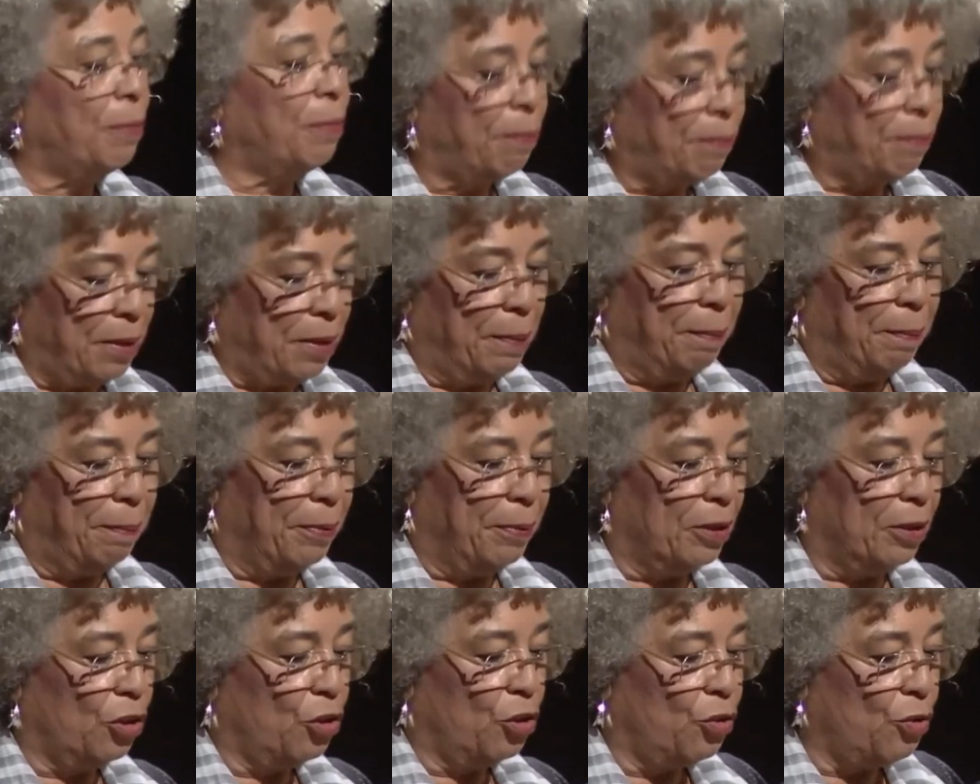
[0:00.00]
with
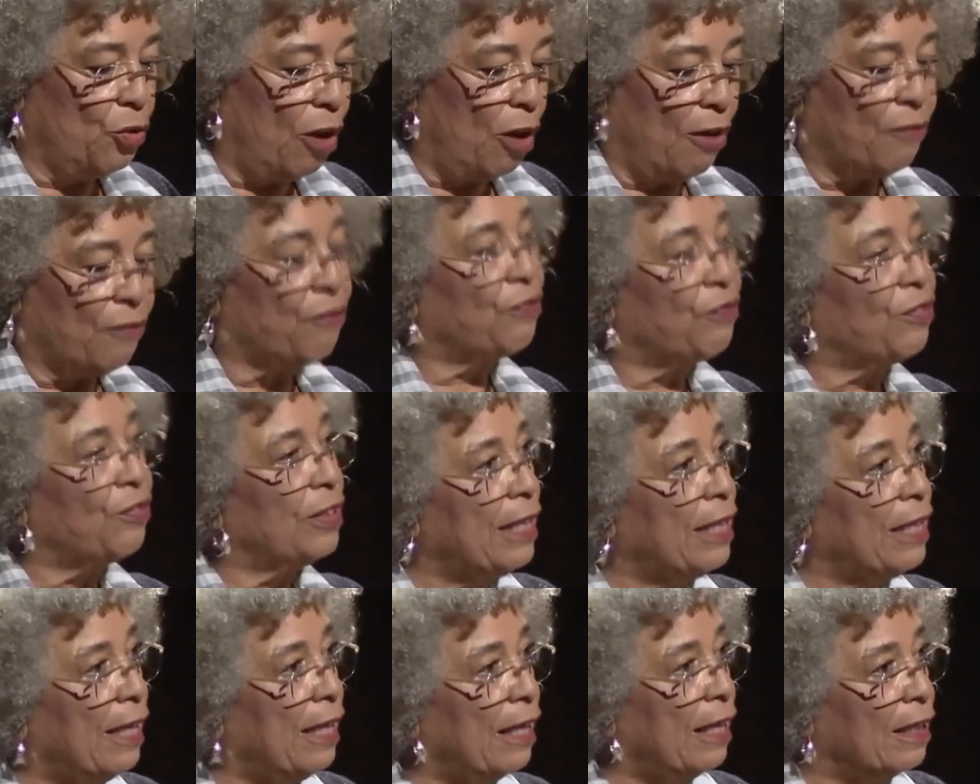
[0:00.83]
people who are
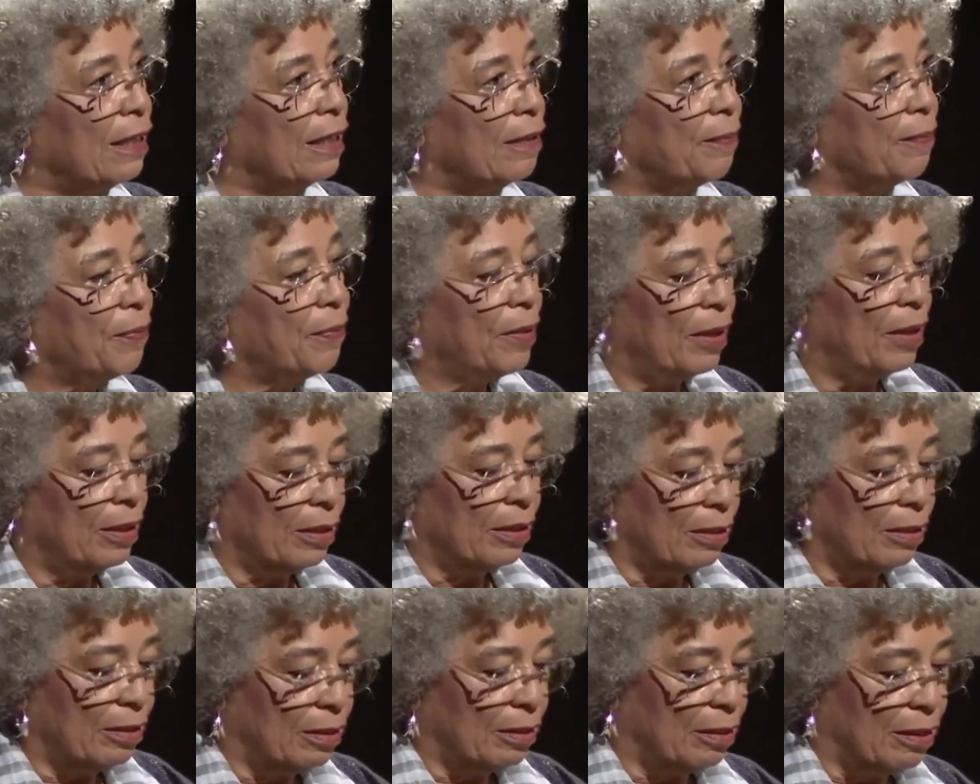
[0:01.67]
fleeing
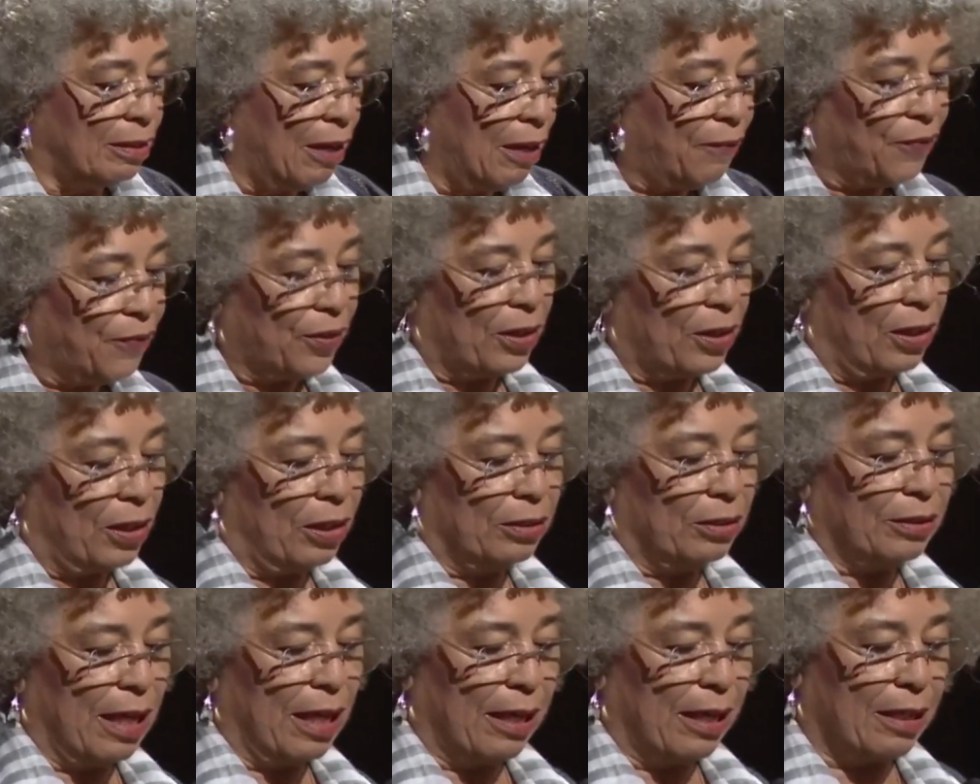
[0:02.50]

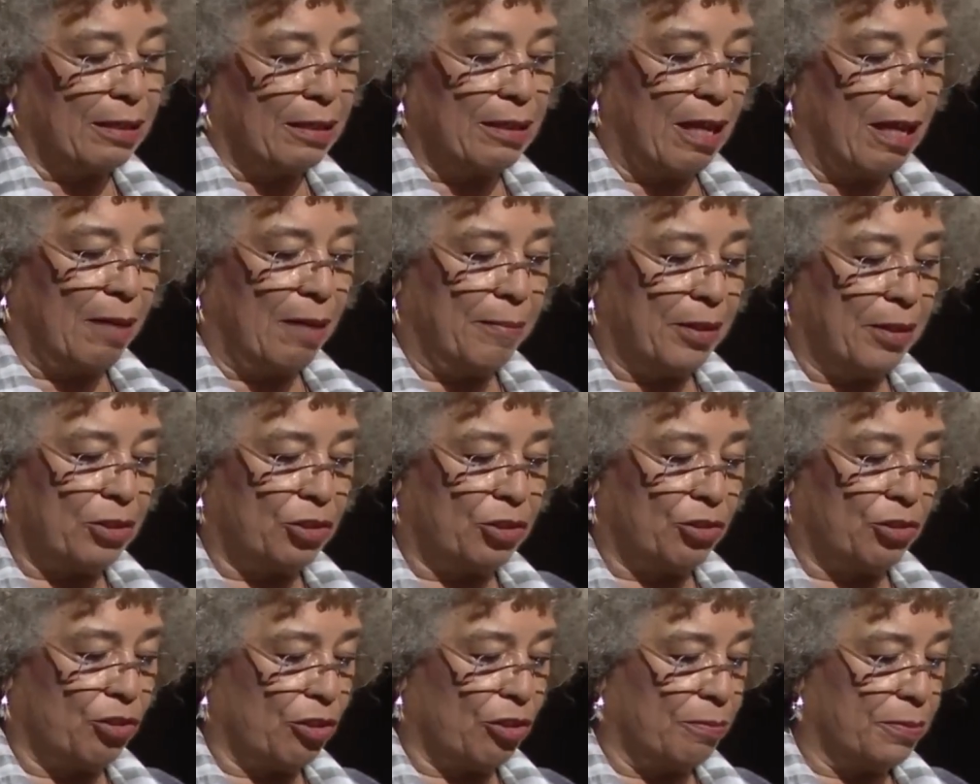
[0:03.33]
difficult
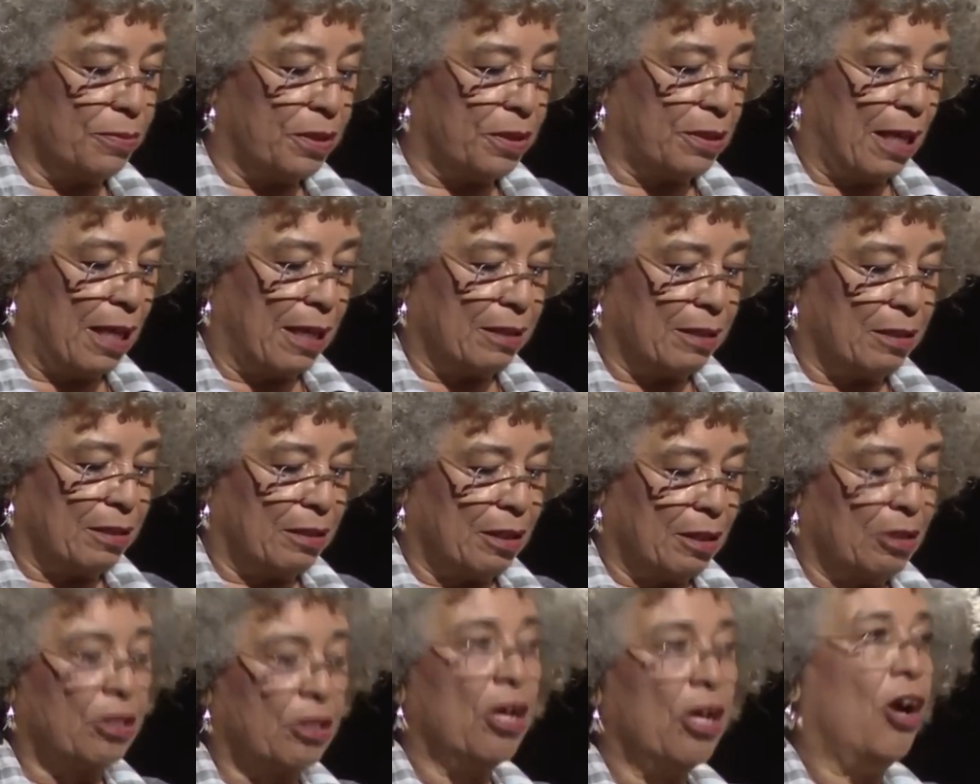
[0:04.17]
economic
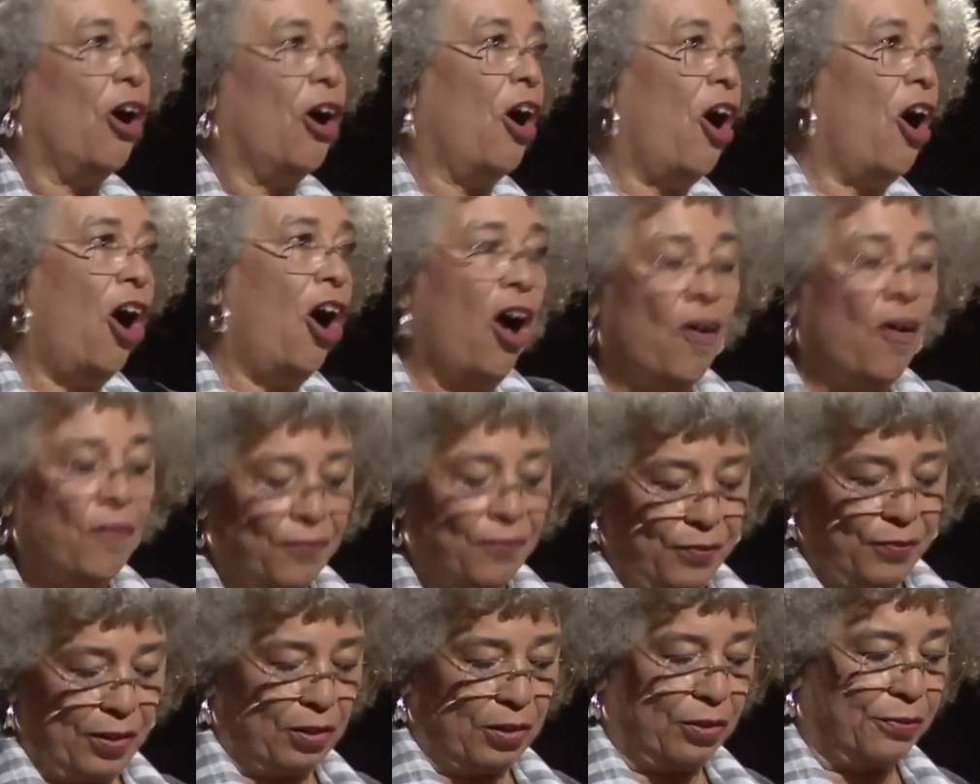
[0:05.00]
circumstances,
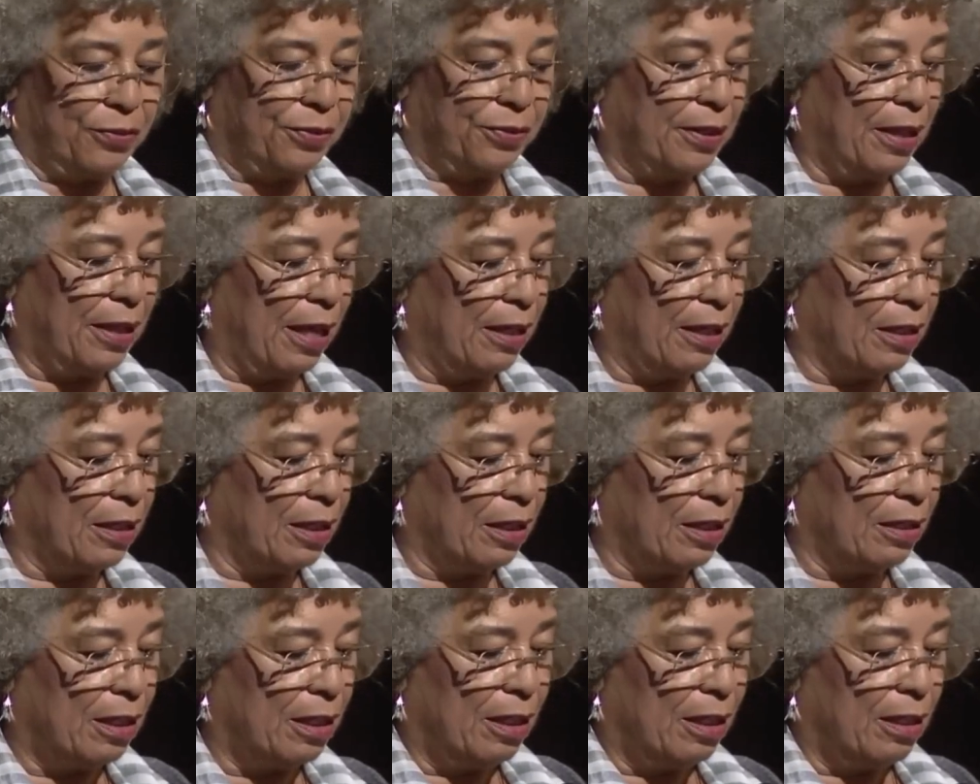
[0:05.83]
often
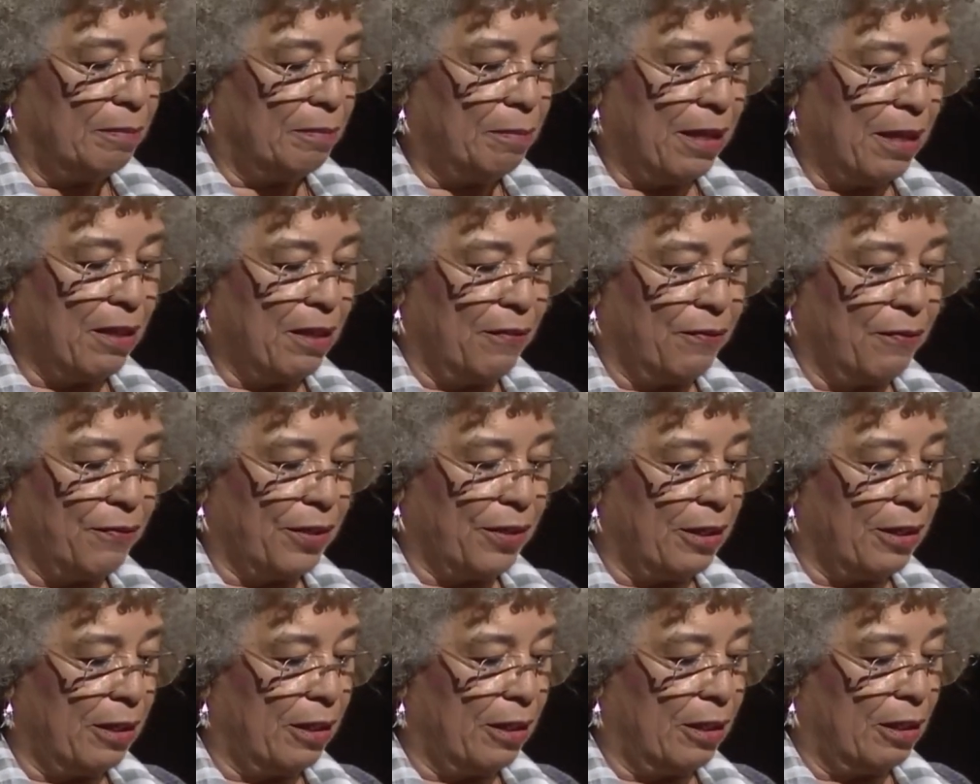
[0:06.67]
created by the
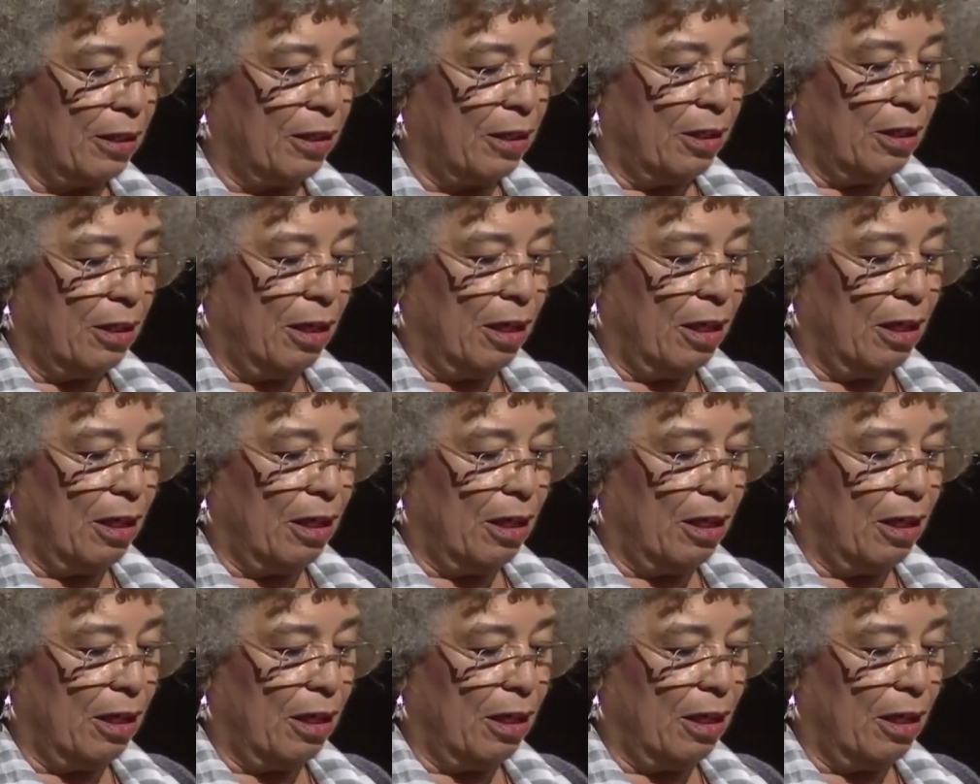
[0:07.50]
very